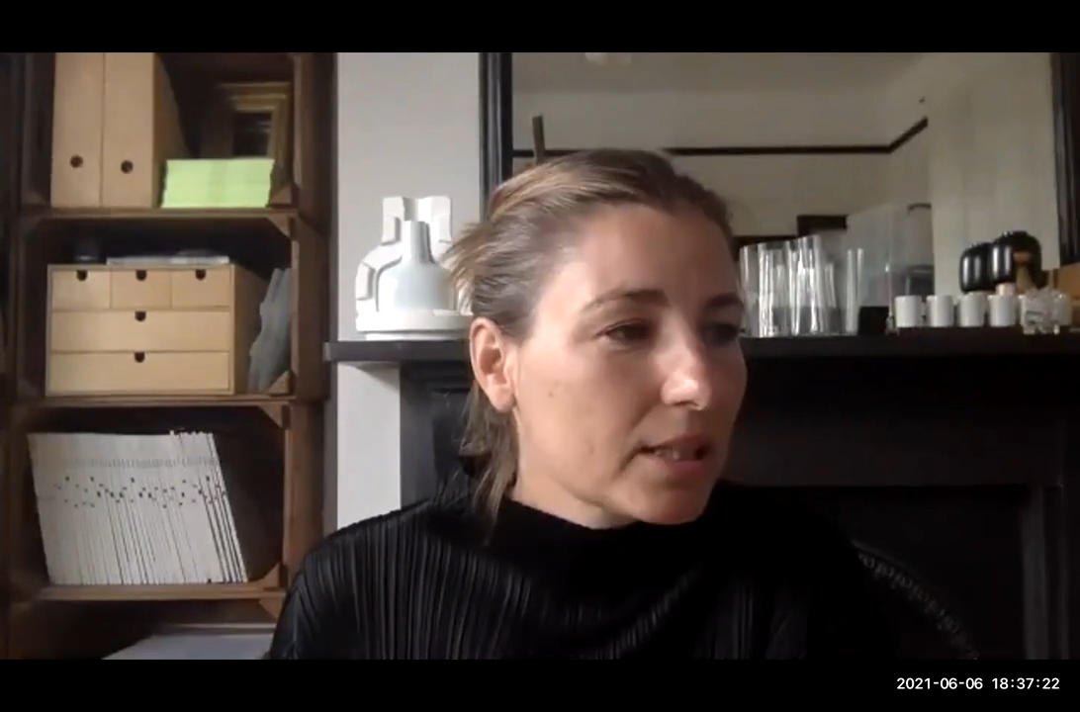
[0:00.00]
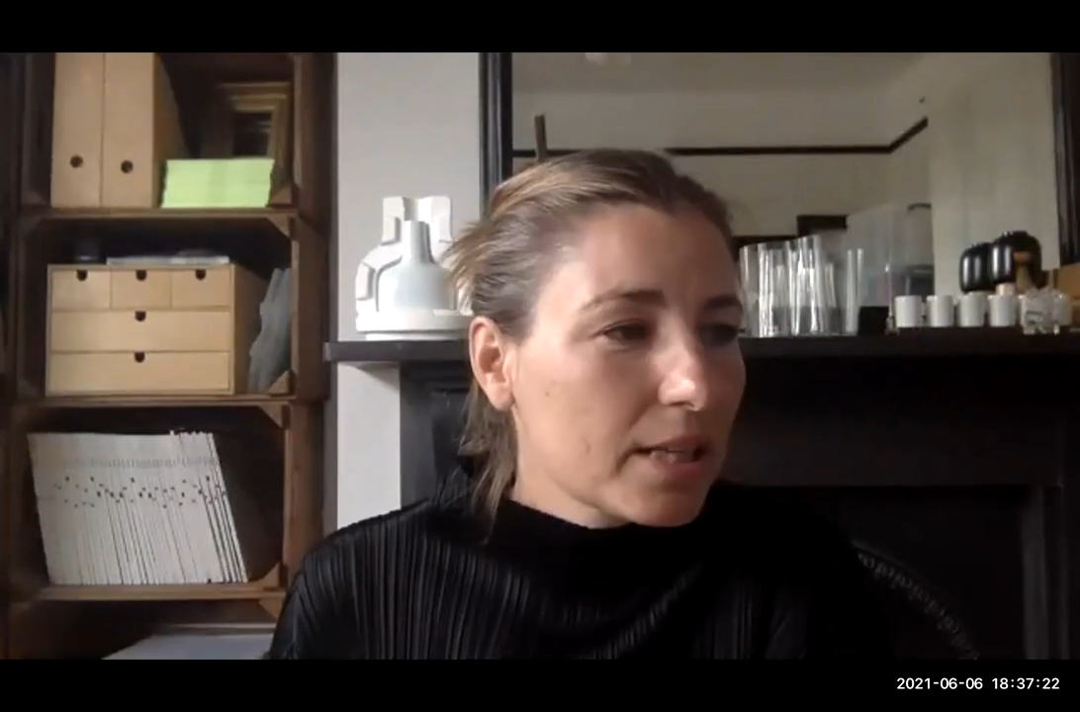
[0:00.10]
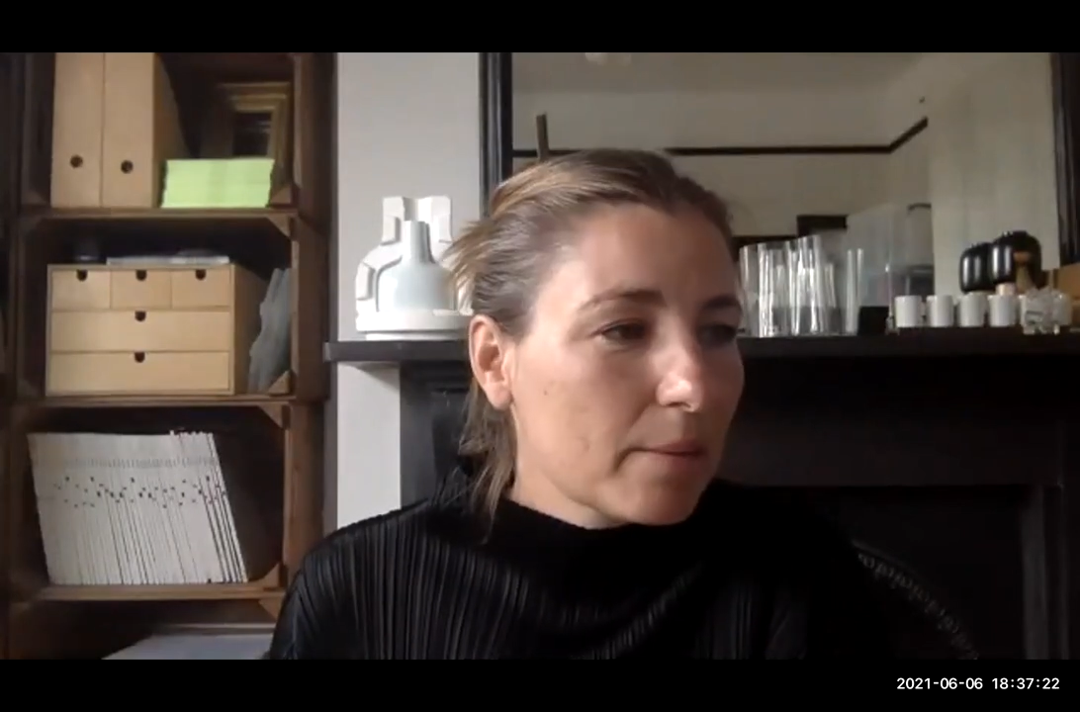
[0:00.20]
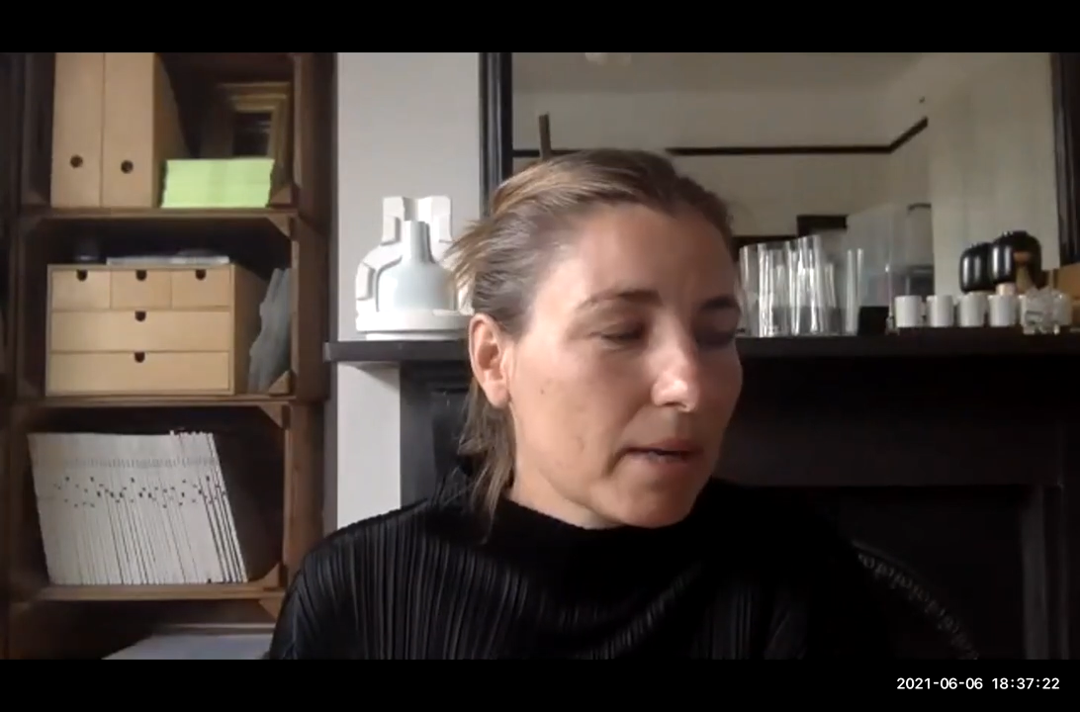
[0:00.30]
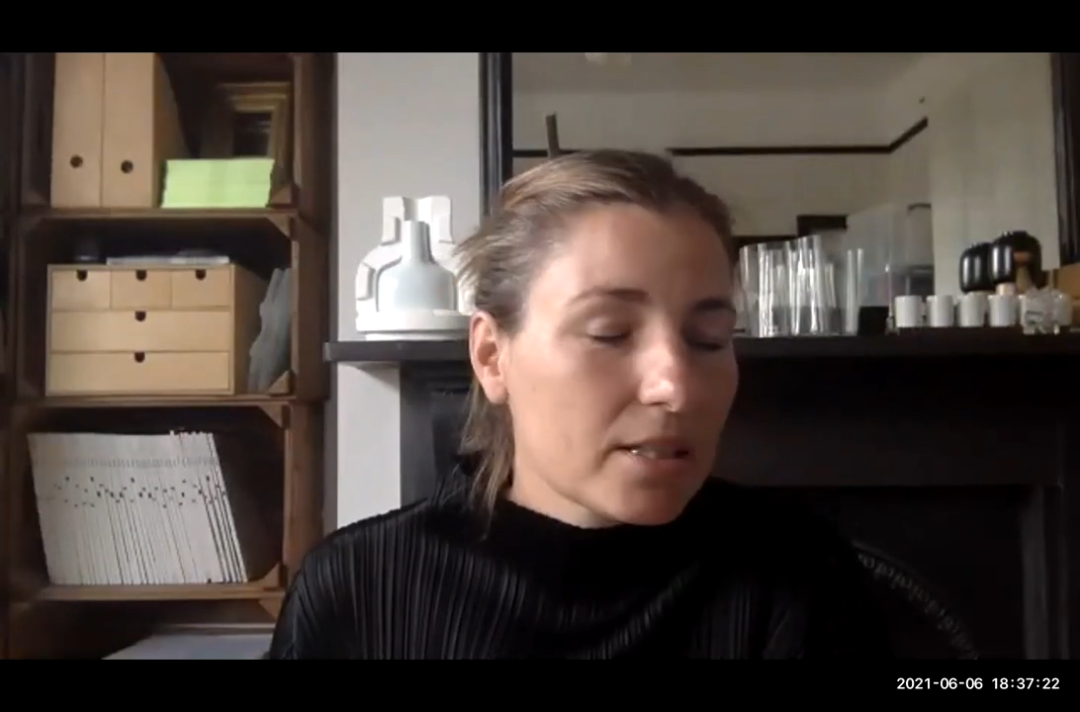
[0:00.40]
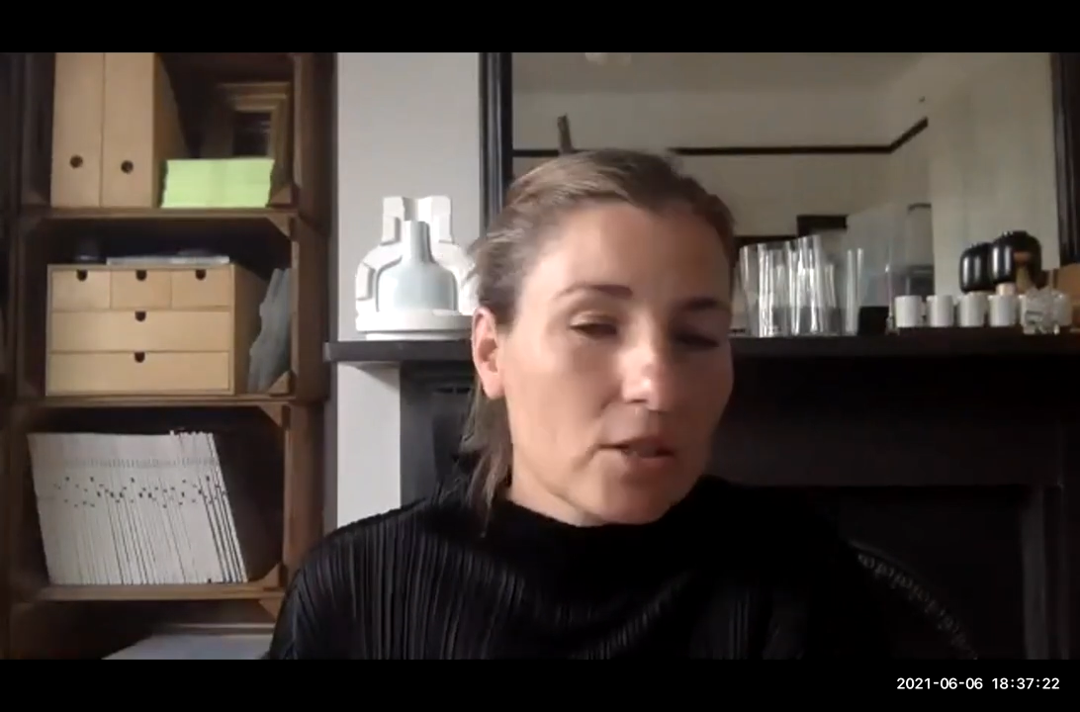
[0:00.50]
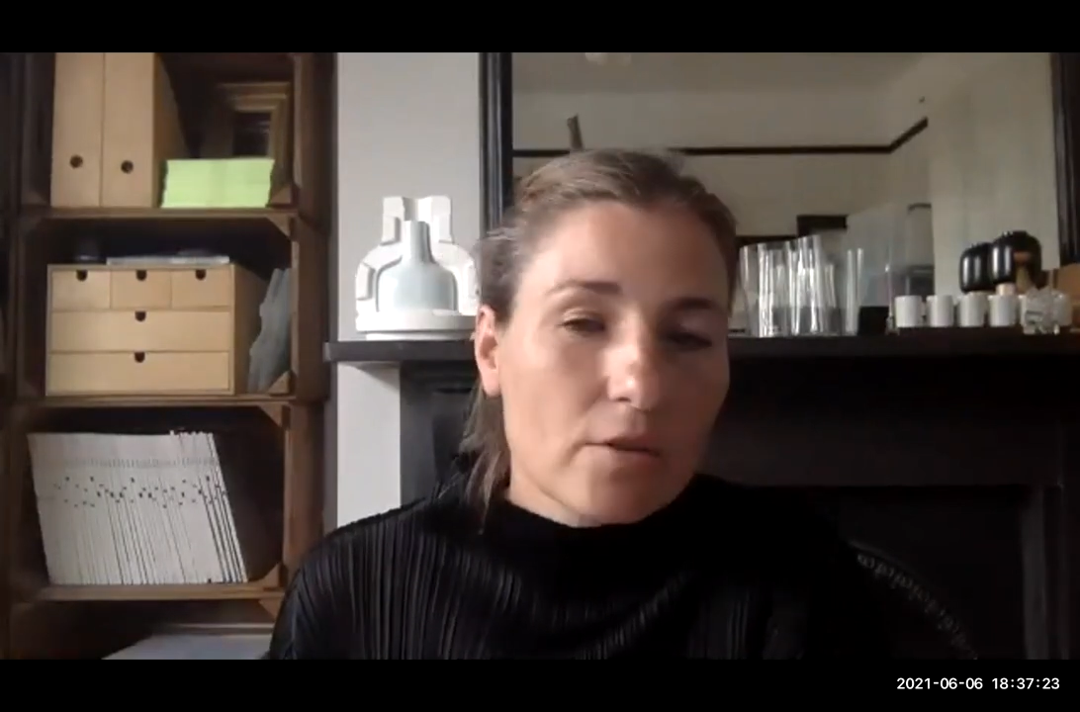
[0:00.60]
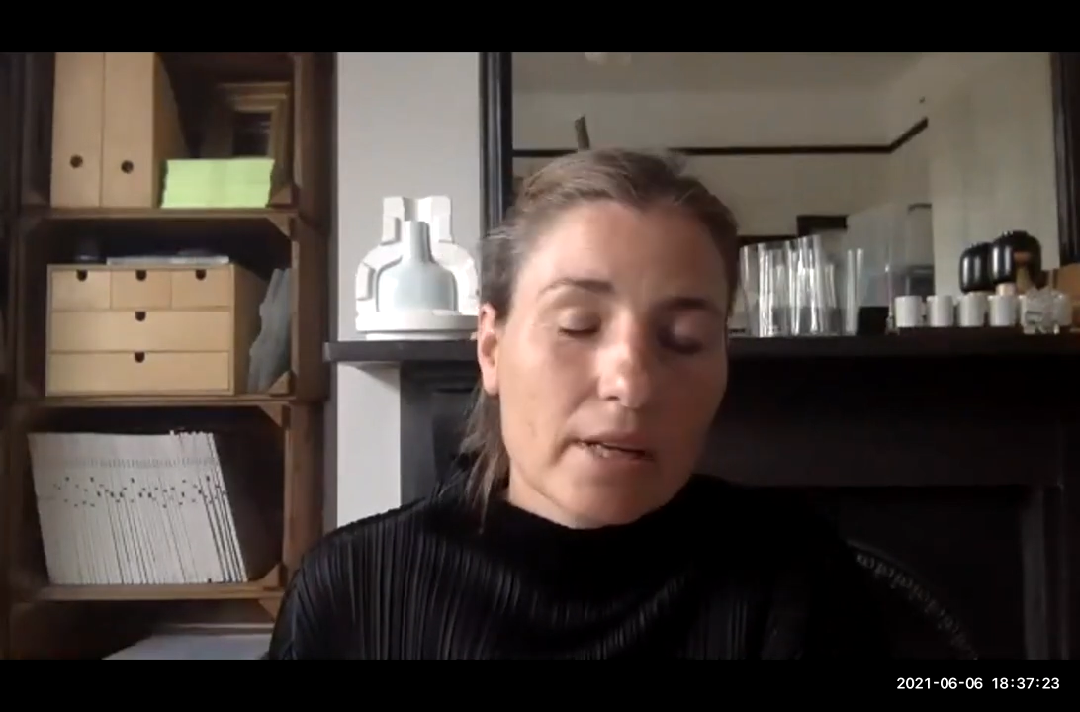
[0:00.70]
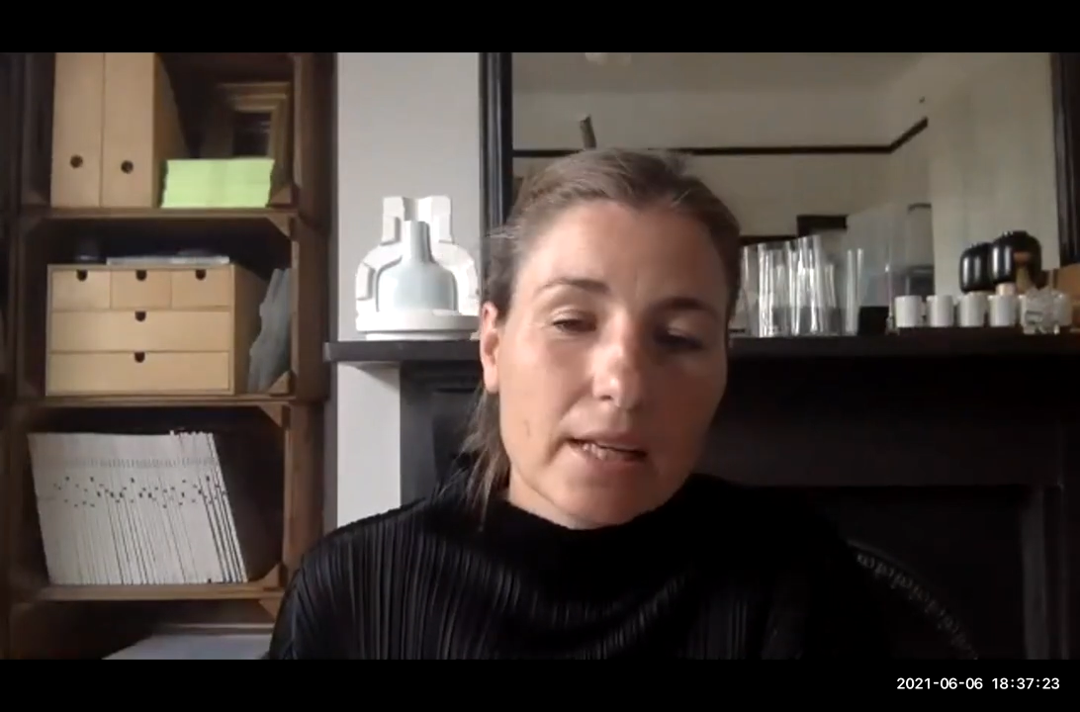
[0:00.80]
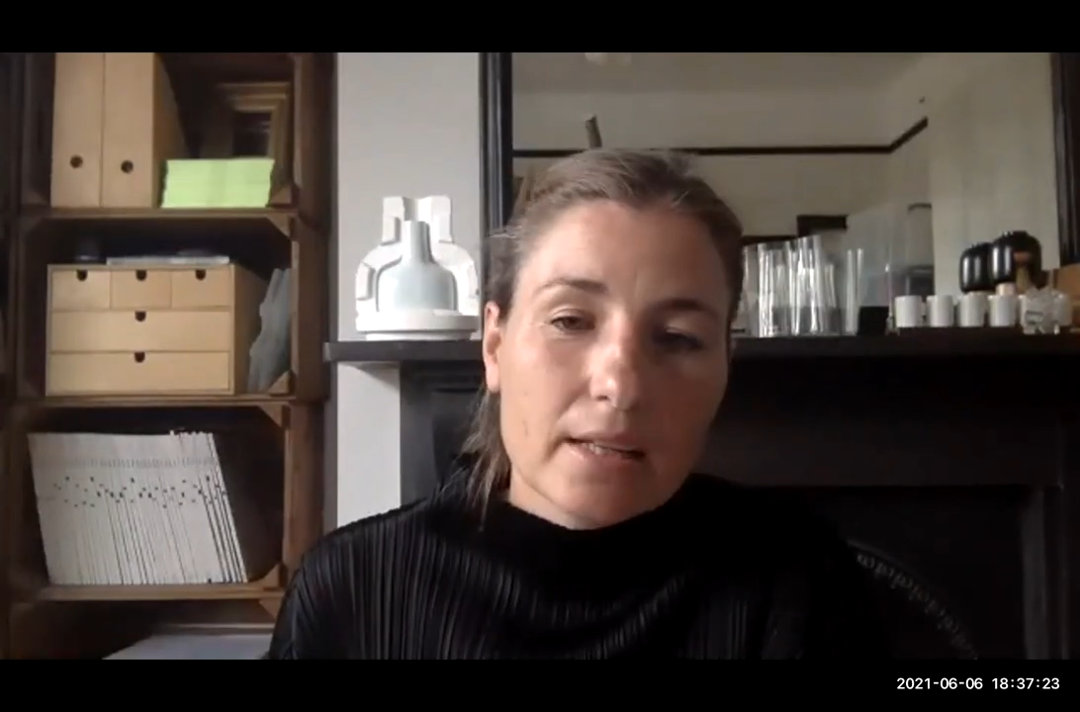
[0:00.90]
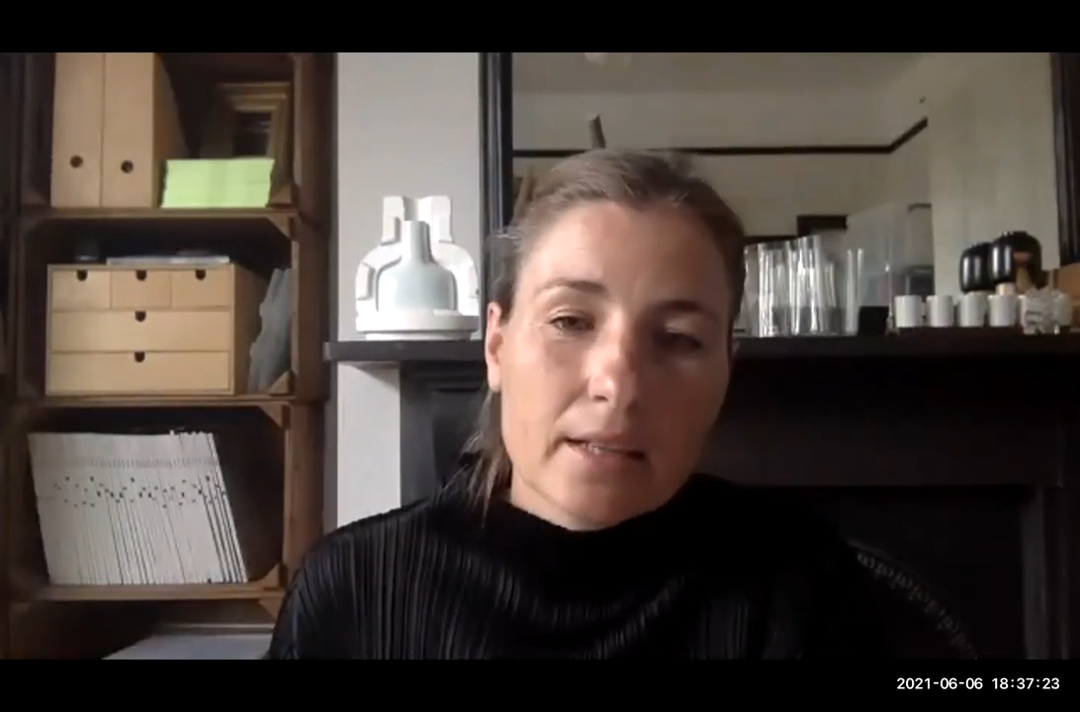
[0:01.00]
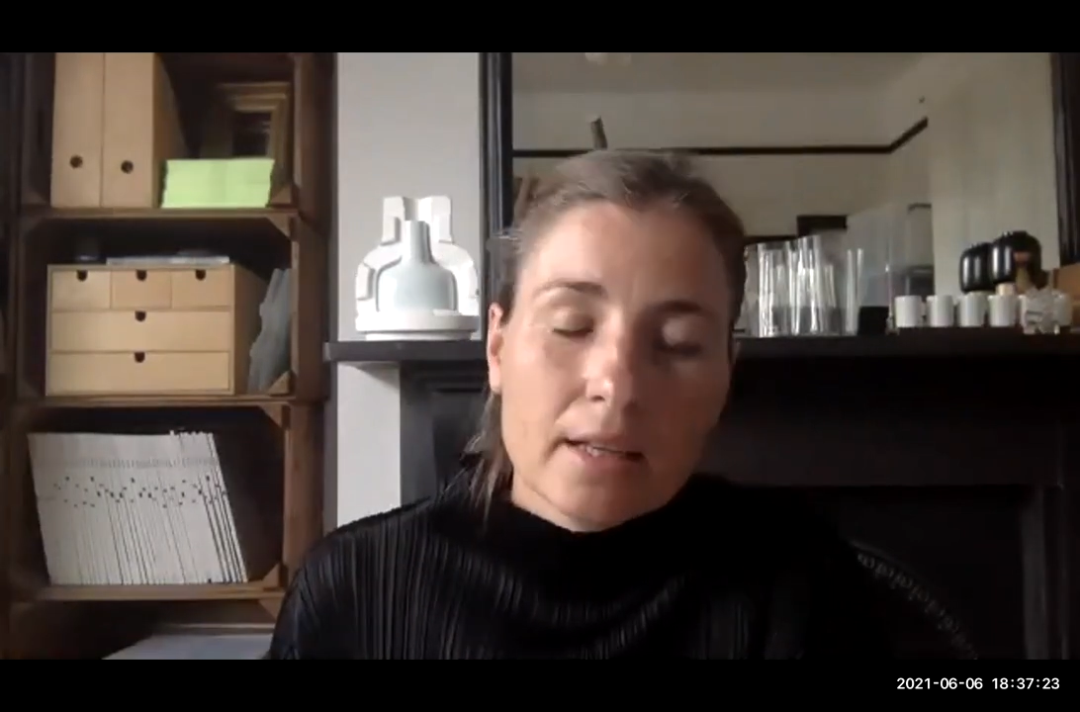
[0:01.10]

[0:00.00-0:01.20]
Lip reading: share my screen